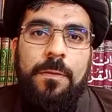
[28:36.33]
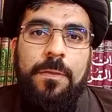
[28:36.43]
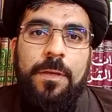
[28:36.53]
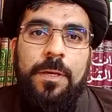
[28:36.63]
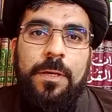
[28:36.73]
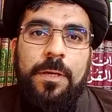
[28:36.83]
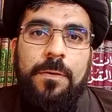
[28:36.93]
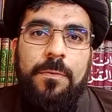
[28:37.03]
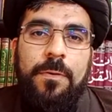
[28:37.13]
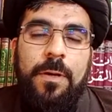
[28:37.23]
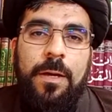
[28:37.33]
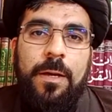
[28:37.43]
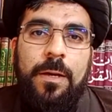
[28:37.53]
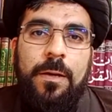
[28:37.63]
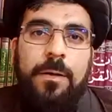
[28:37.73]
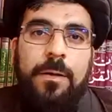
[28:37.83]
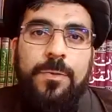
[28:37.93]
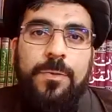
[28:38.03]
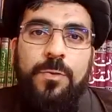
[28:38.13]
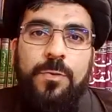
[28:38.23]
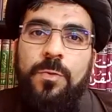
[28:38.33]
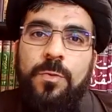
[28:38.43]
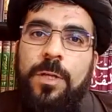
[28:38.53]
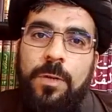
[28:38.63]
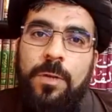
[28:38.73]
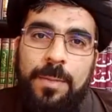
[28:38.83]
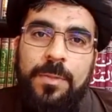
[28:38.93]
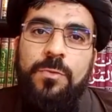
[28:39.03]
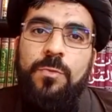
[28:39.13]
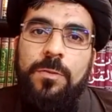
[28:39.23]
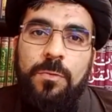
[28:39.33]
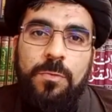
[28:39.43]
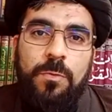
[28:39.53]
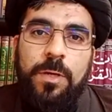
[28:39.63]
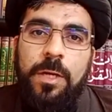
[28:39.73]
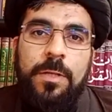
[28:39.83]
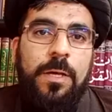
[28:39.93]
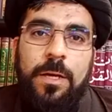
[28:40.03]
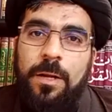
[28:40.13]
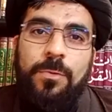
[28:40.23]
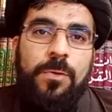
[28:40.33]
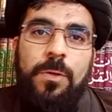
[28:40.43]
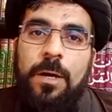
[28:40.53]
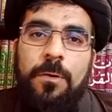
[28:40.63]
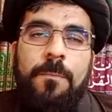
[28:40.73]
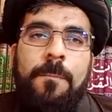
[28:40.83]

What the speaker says: the surah al-hamd, surah al-tawheed, and I don't know how